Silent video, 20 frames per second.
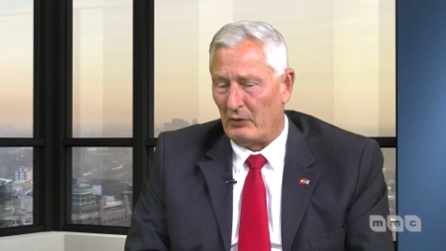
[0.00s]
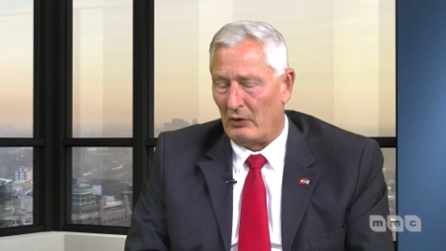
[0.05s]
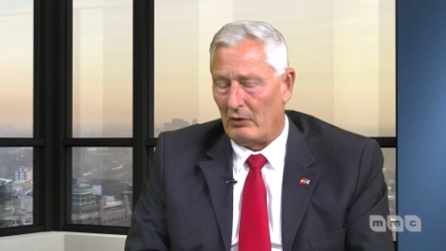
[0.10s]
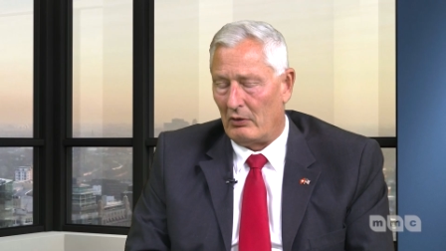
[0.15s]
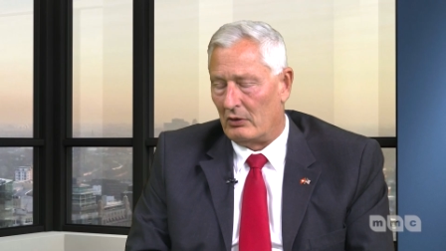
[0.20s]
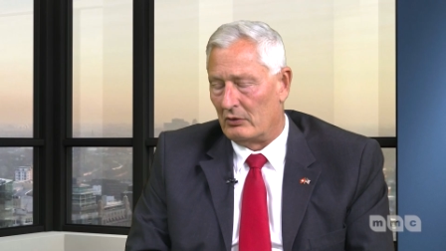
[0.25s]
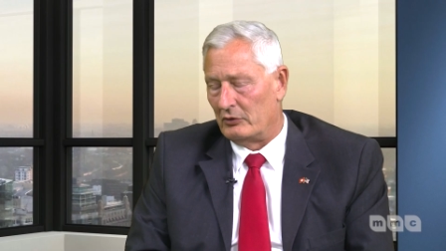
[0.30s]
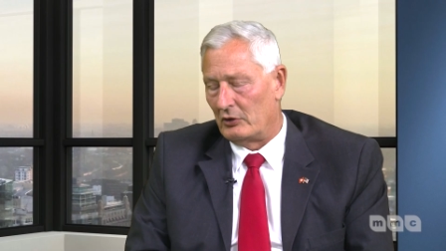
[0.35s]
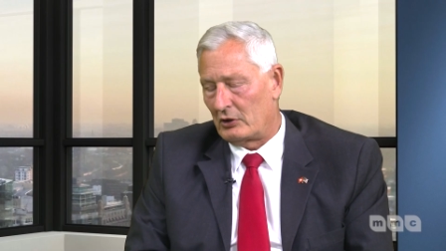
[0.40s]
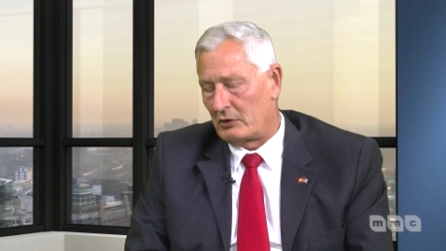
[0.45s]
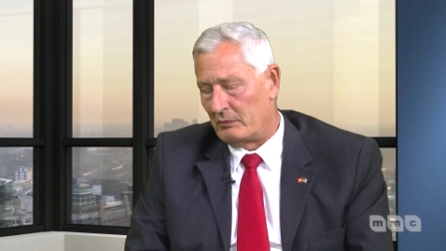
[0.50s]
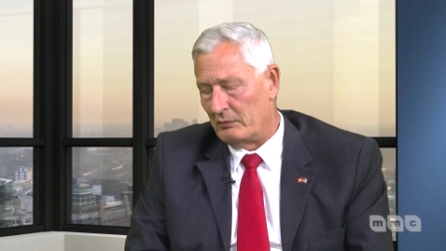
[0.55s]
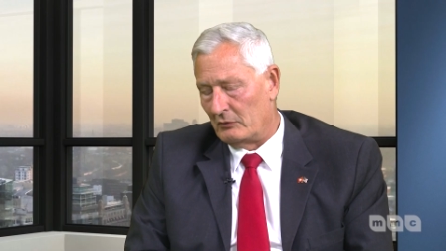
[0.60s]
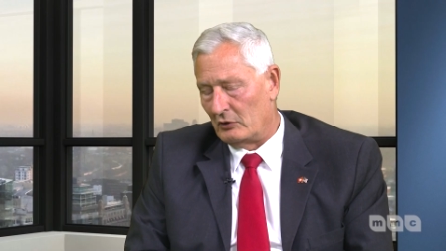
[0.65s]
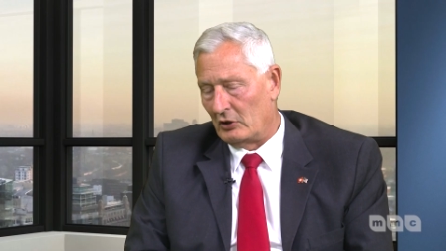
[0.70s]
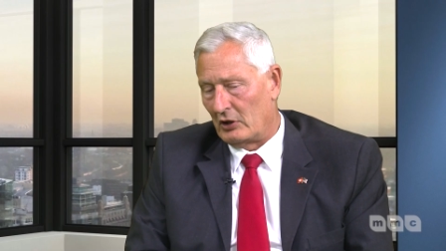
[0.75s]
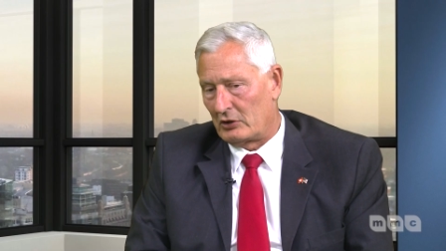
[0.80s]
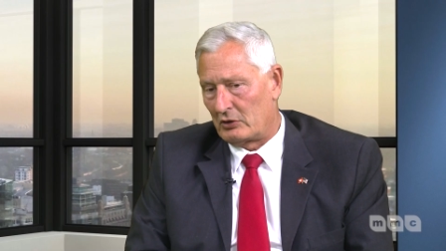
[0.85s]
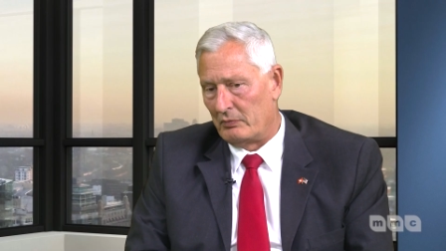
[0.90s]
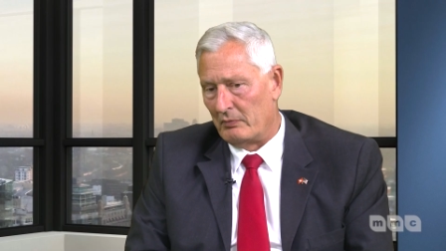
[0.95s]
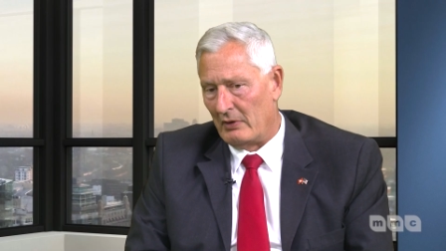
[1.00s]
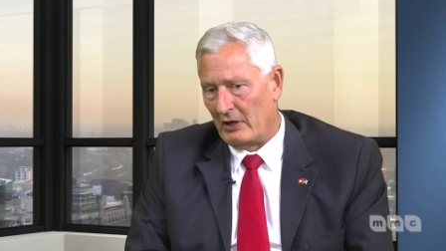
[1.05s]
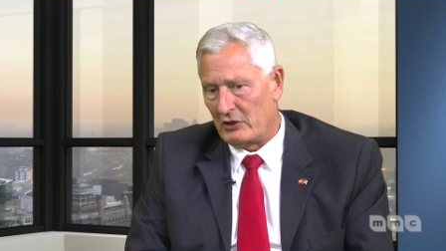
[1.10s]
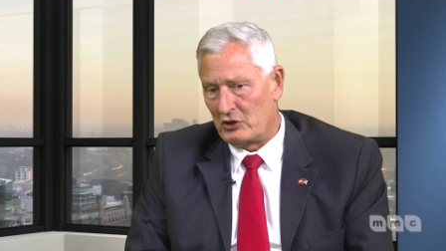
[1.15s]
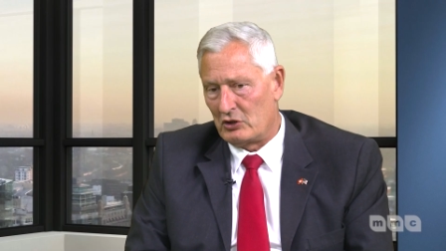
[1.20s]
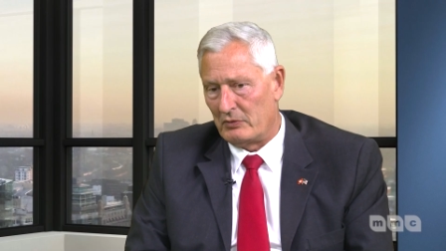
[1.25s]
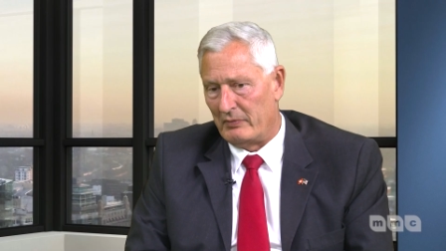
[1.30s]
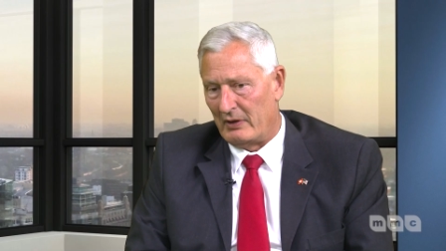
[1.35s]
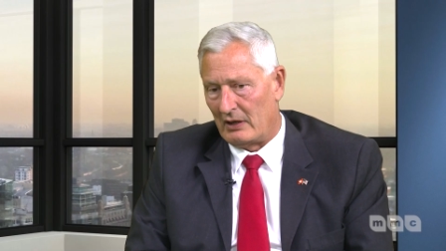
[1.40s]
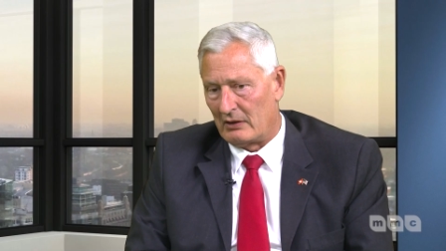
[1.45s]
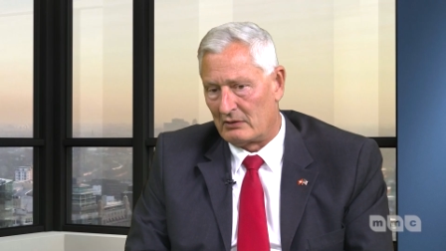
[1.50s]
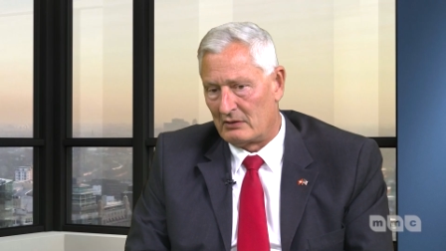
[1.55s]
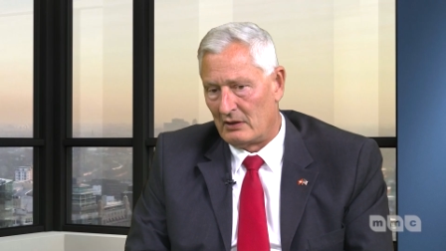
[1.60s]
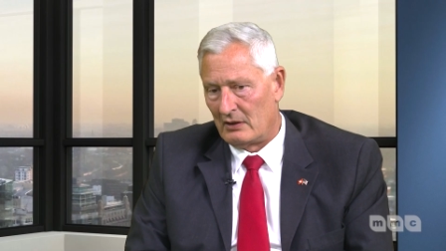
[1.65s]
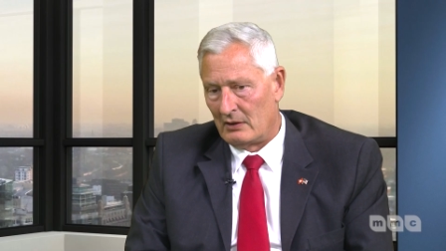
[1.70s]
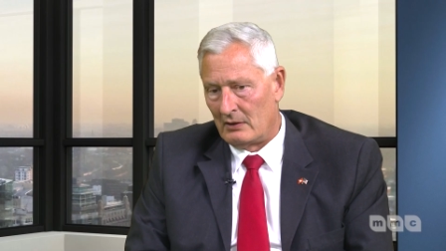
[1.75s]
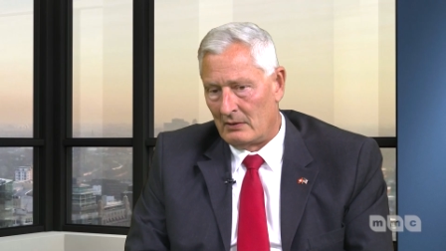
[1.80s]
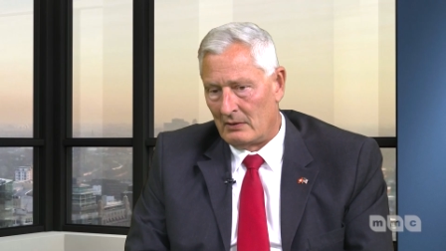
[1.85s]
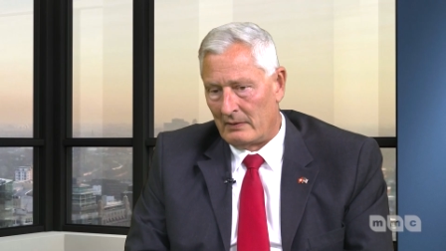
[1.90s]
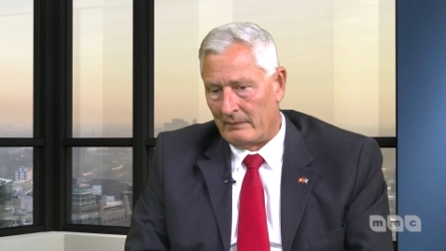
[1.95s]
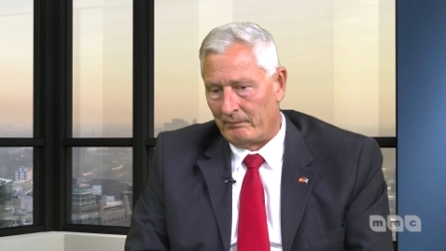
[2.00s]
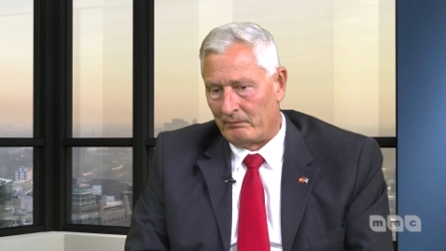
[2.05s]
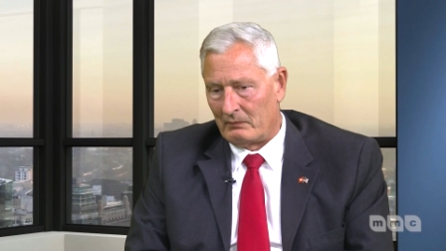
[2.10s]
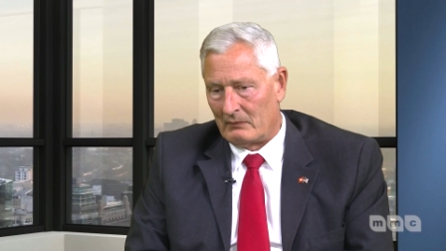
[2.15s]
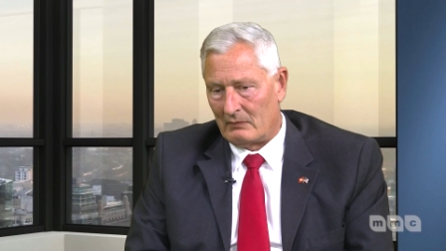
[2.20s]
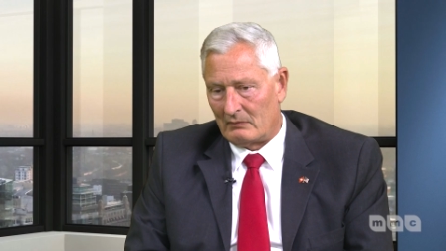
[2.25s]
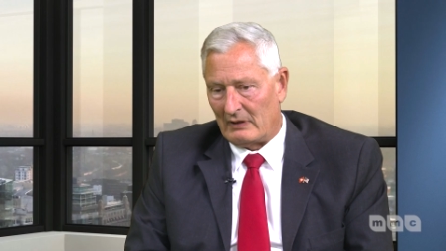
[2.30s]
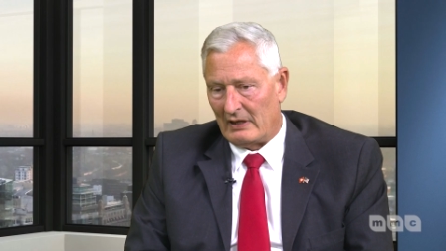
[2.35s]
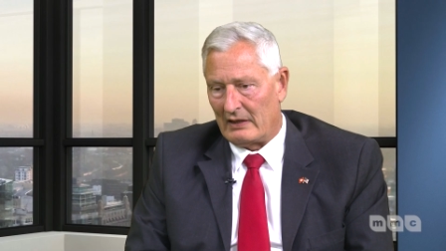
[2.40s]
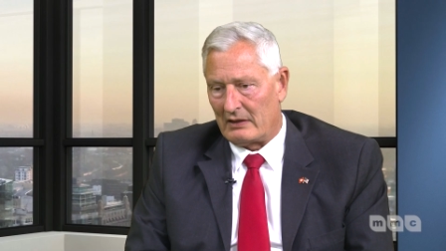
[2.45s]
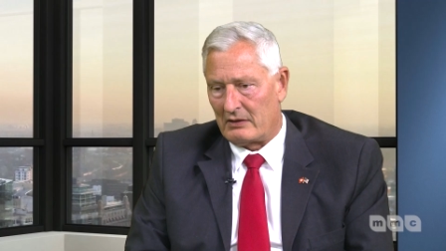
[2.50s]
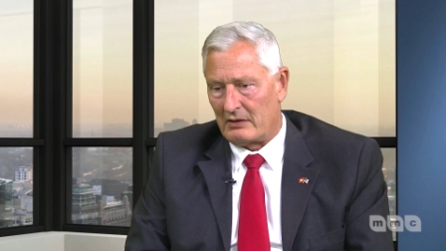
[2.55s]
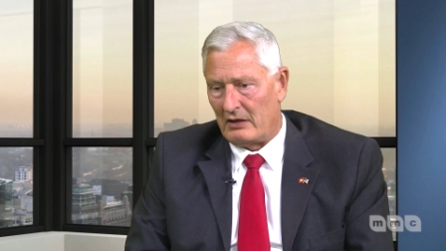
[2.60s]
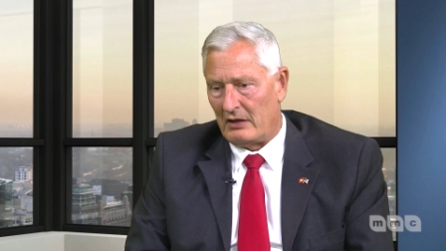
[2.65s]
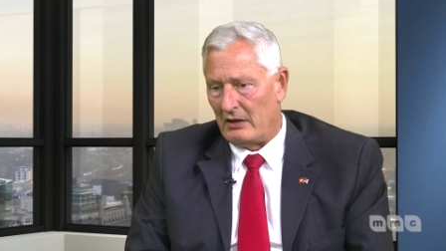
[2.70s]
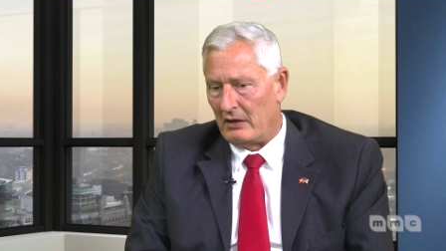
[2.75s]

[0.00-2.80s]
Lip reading: or not much about, like